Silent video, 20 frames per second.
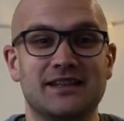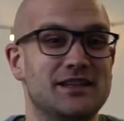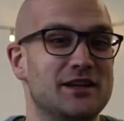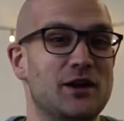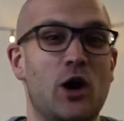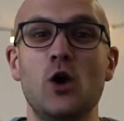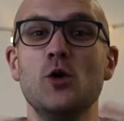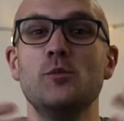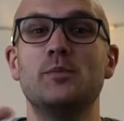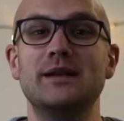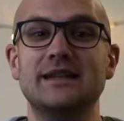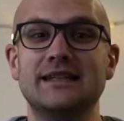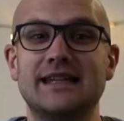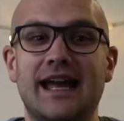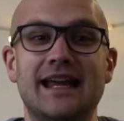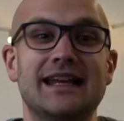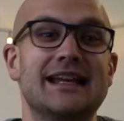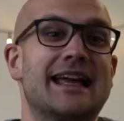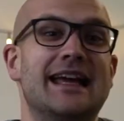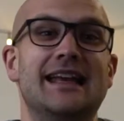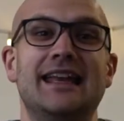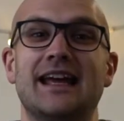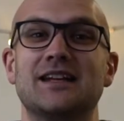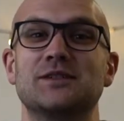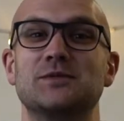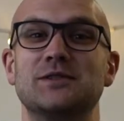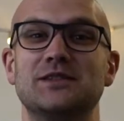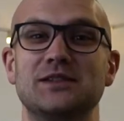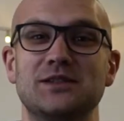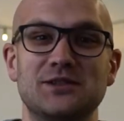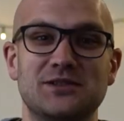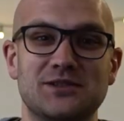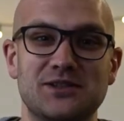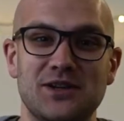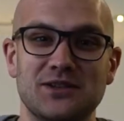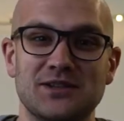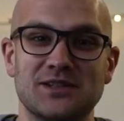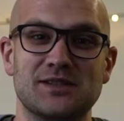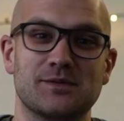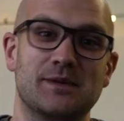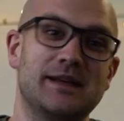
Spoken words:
the open day, to connect with new students.